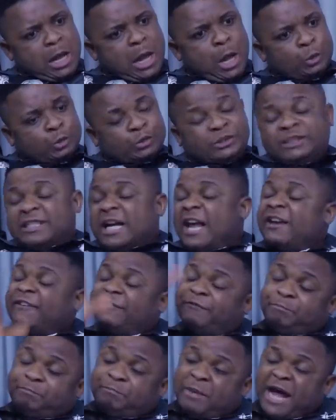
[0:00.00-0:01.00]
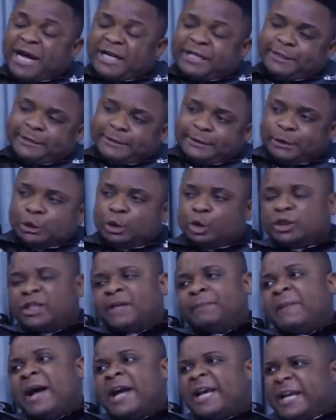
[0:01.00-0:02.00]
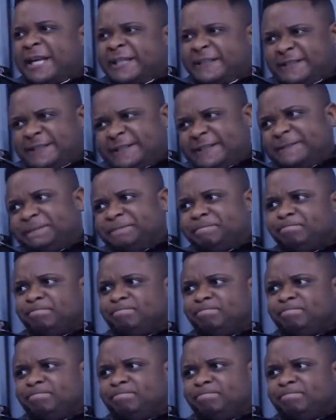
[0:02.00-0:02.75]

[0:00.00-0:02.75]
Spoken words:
I will dive back into the market.